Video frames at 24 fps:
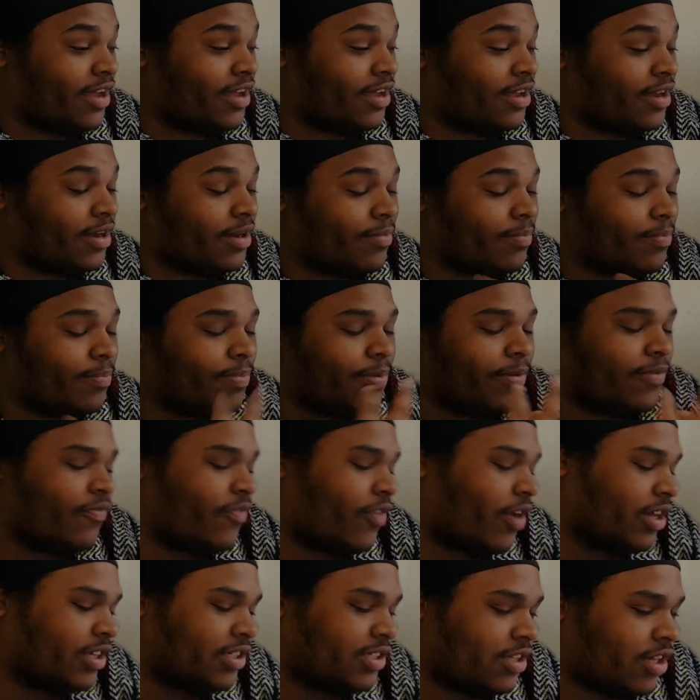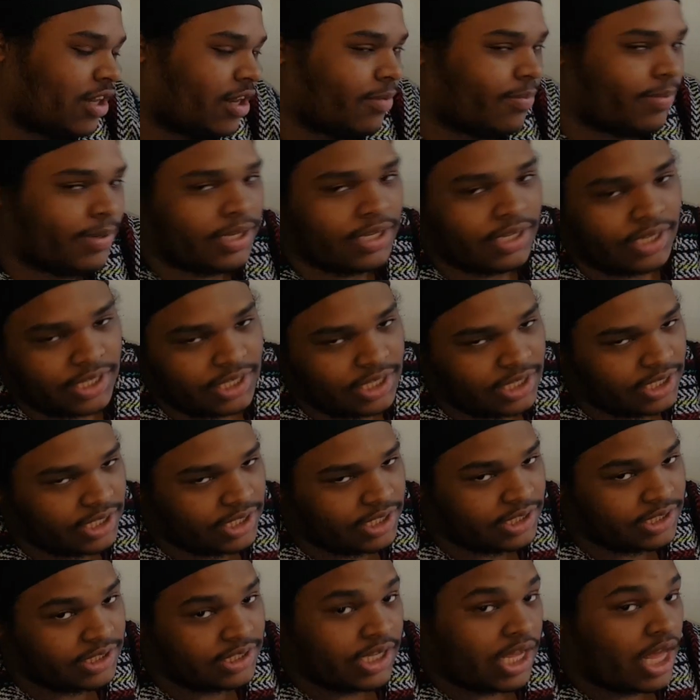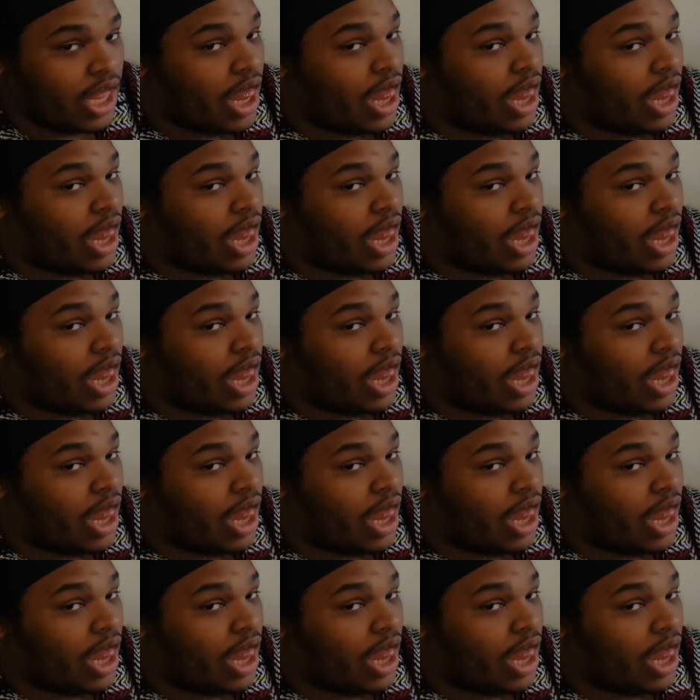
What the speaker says: And before I start, please